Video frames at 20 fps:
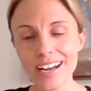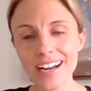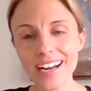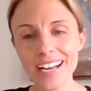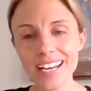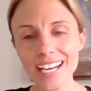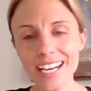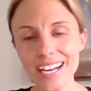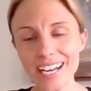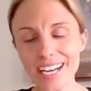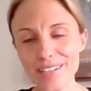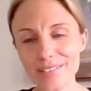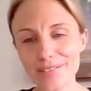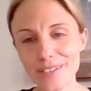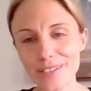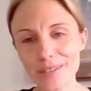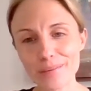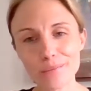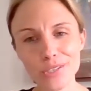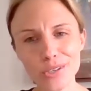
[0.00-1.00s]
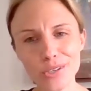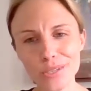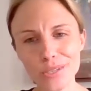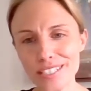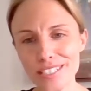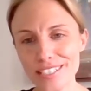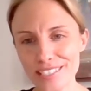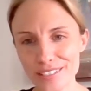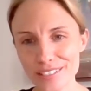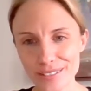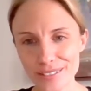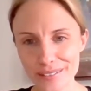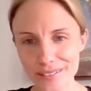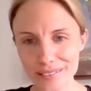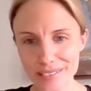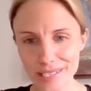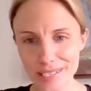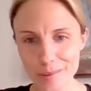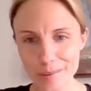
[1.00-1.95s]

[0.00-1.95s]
I have no concerns